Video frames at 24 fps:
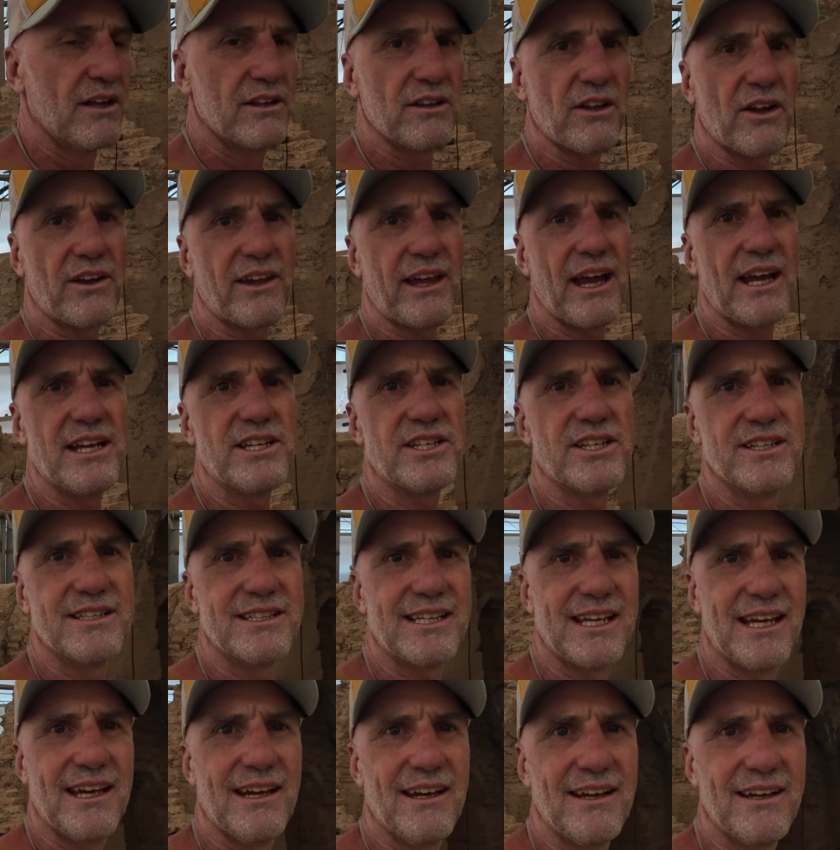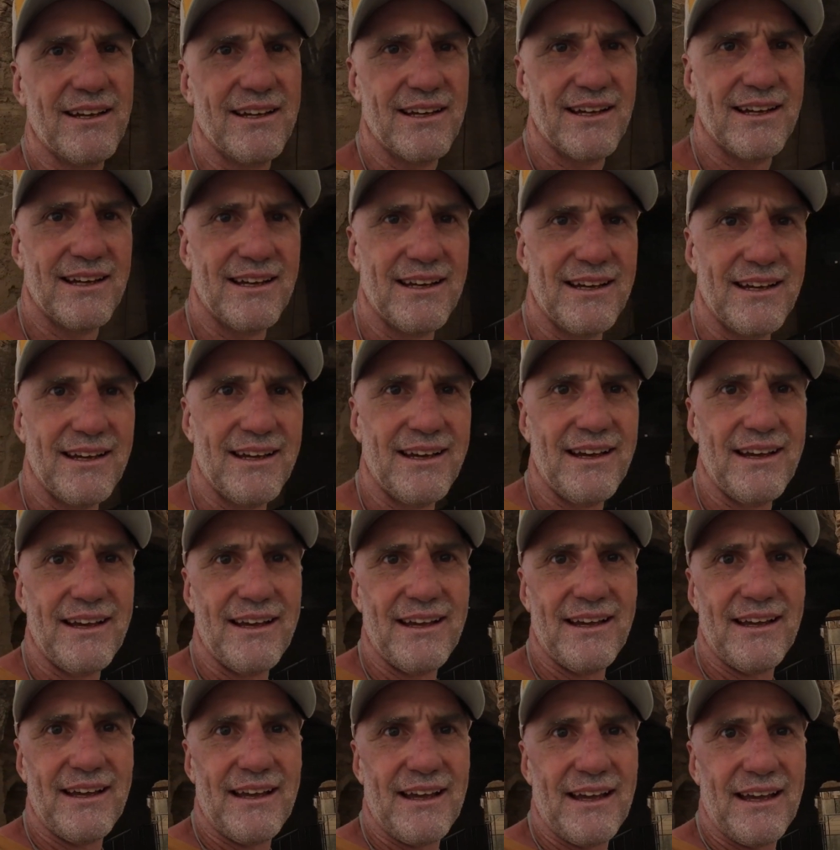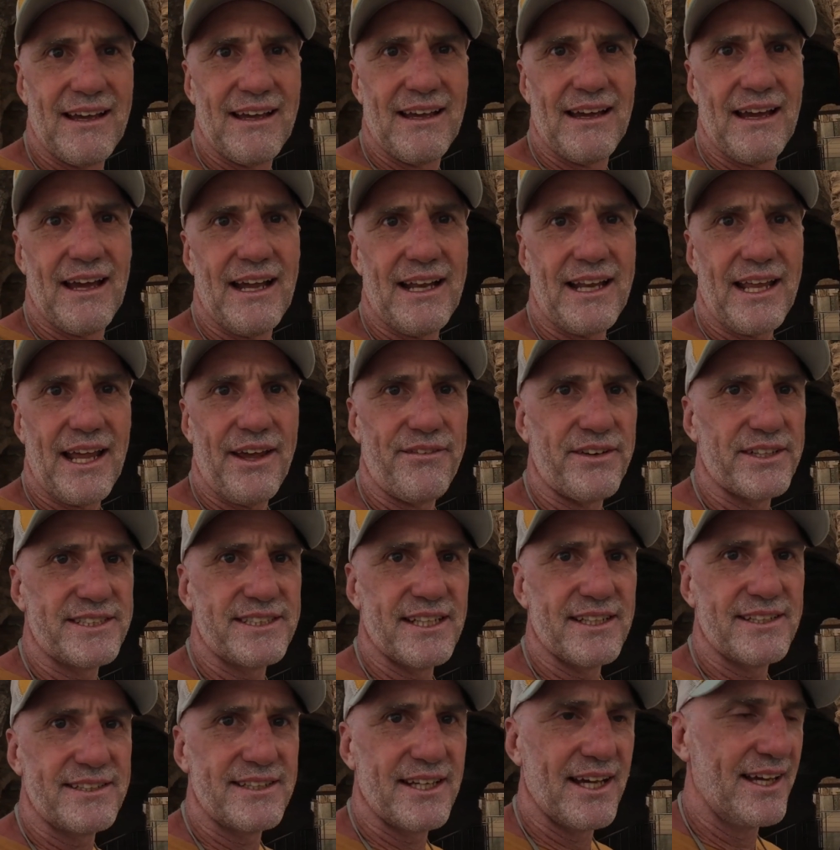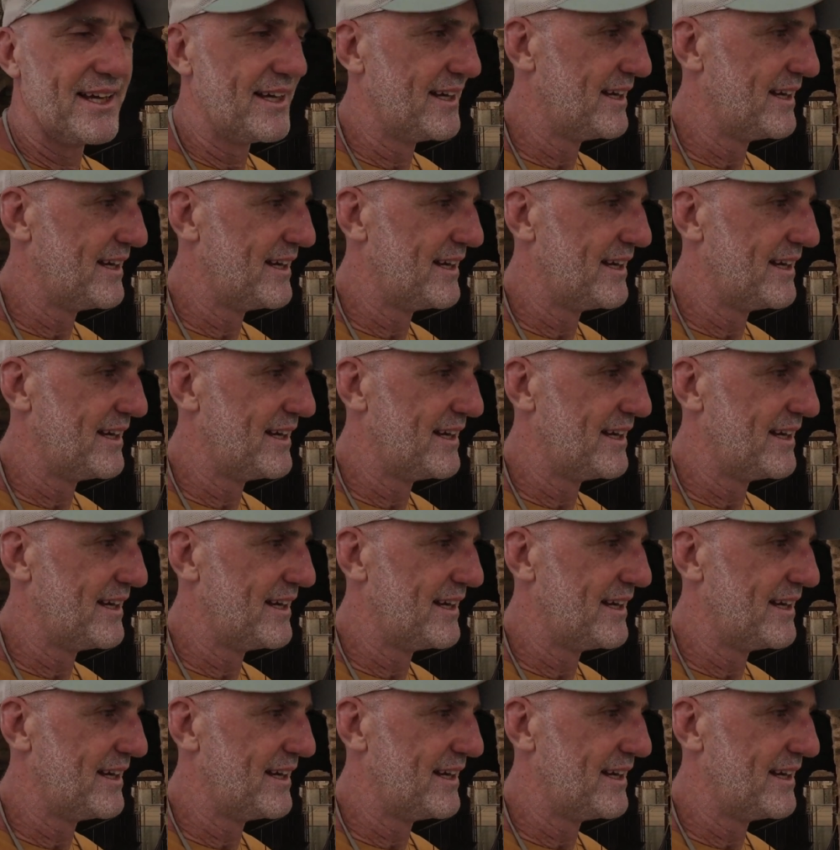locations here at Ephesus.